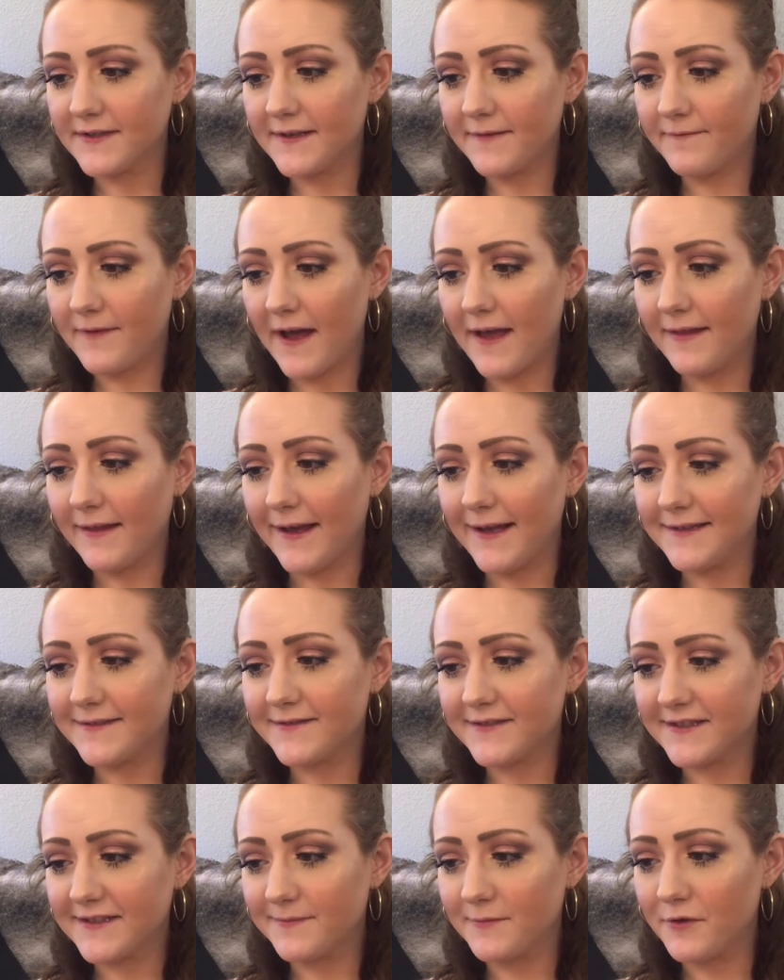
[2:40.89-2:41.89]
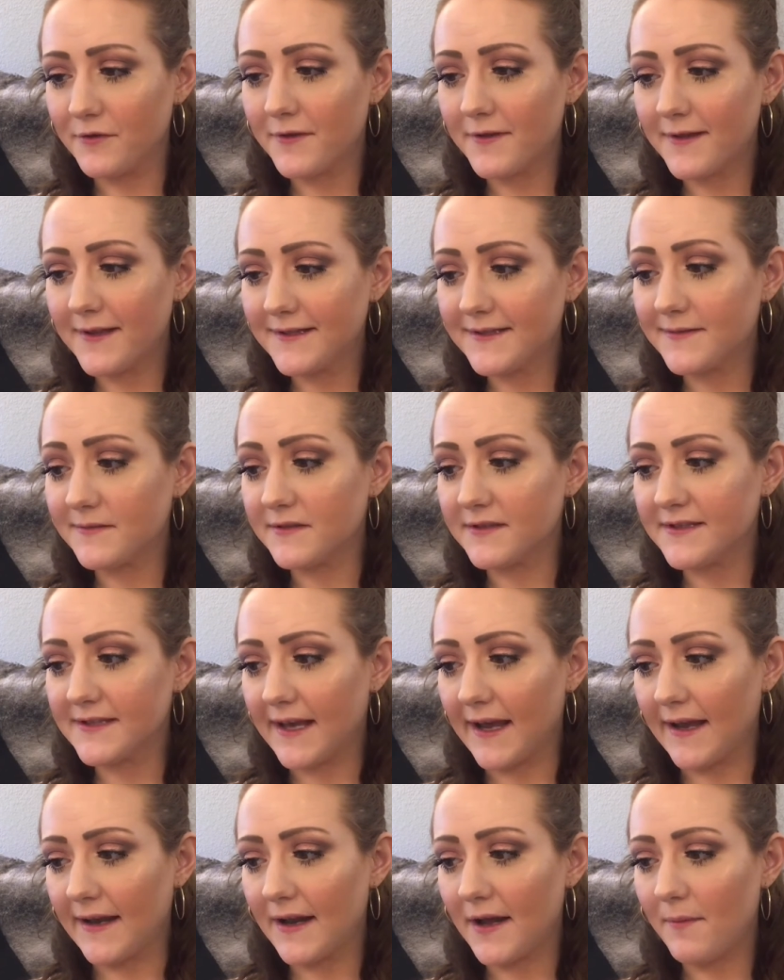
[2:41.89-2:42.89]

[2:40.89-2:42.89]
and fine lines for smoother than smooth skin.